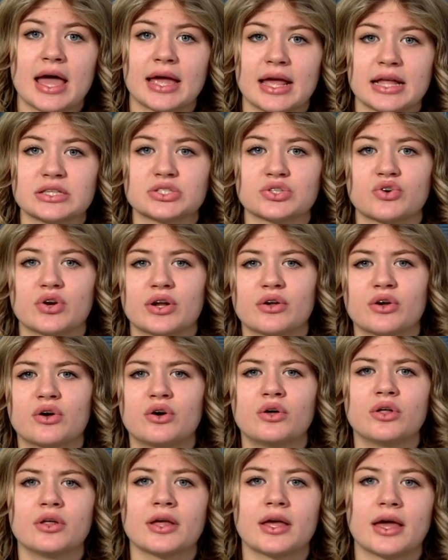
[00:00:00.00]
against
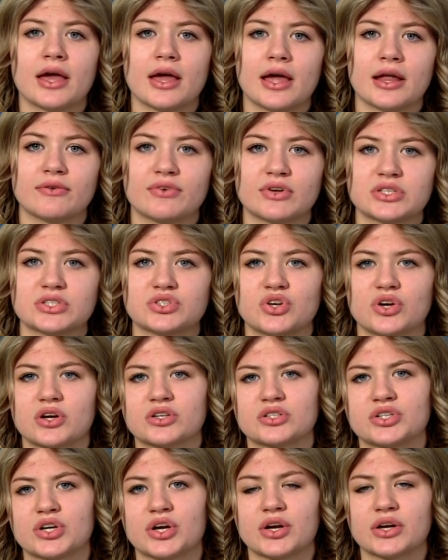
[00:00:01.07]
critical
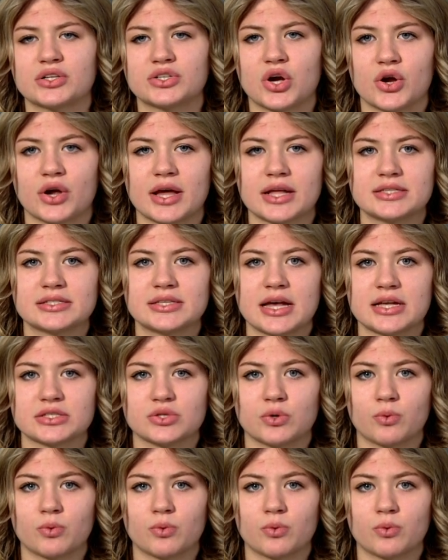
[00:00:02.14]
infrastructure targets